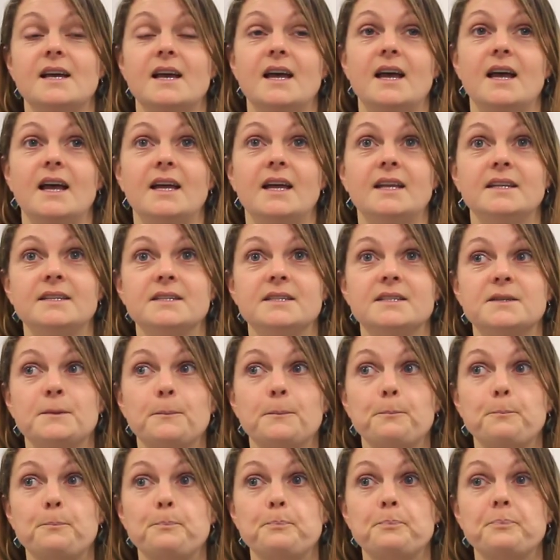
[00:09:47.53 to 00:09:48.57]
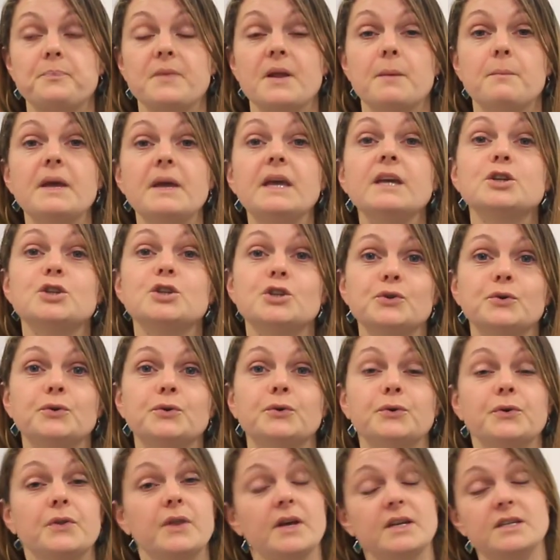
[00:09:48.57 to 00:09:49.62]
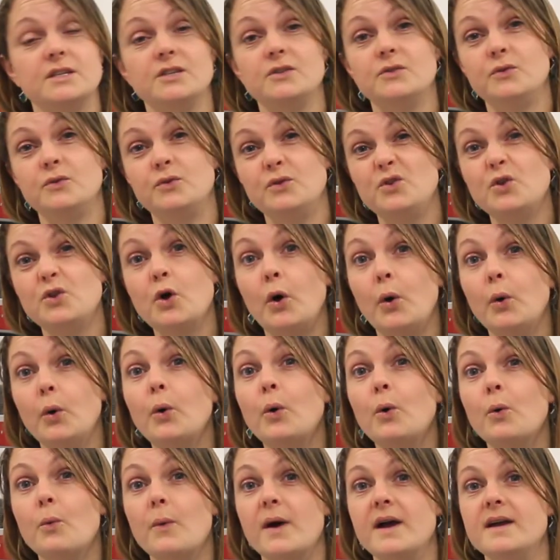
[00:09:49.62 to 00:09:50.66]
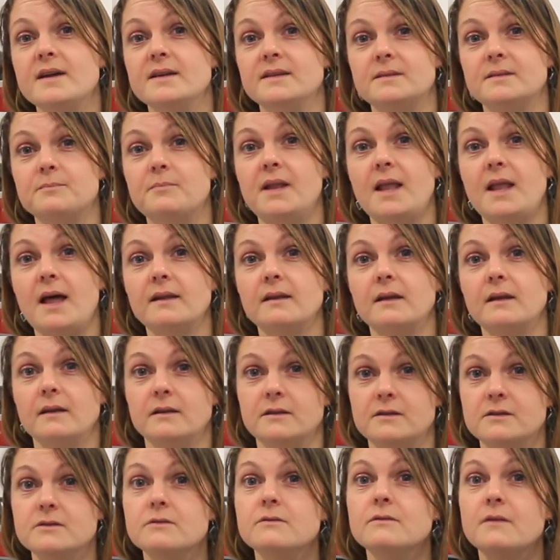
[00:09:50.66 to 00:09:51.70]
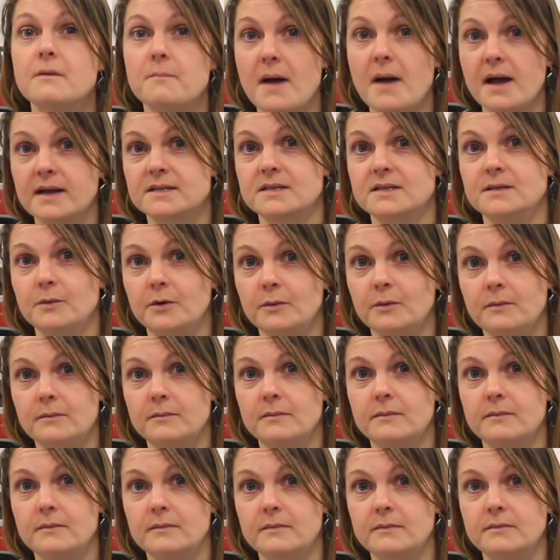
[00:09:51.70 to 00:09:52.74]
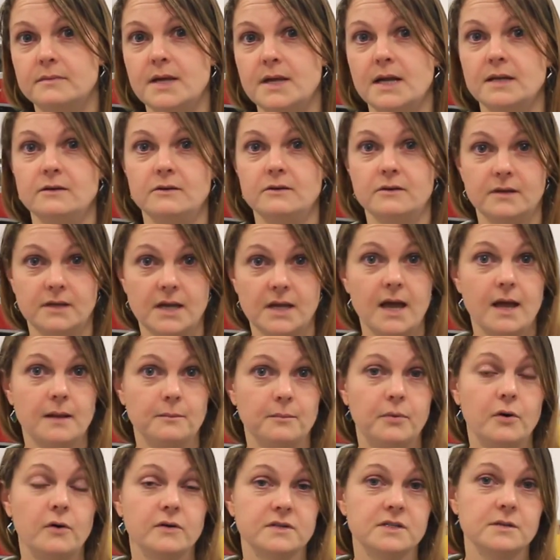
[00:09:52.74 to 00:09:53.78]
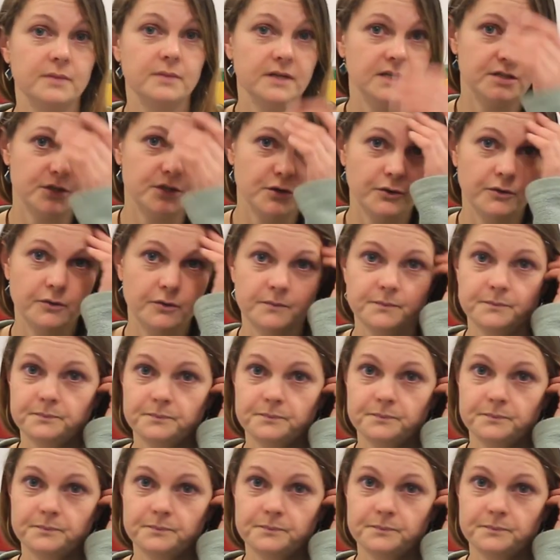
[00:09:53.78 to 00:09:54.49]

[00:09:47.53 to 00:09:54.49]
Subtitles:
And make sure that you're not always planning to the maximum that you can possibly do,